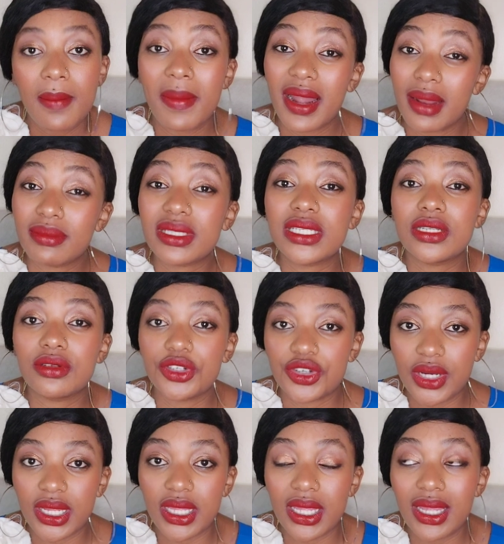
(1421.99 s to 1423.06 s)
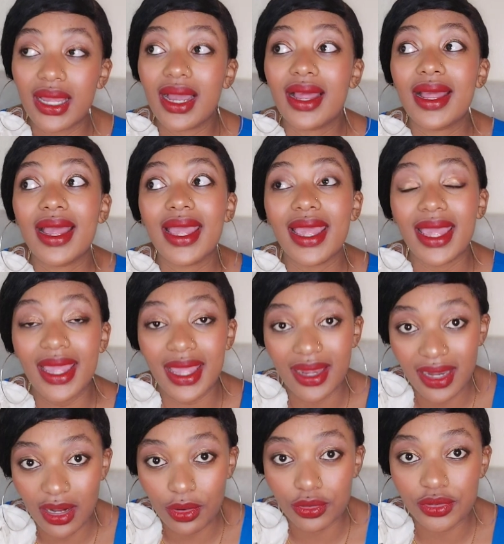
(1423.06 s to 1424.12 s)
but i'm still drinking
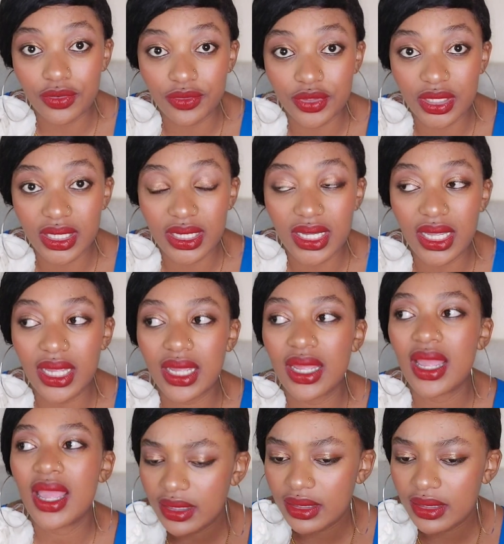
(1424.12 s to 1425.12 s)
and a lot of drinking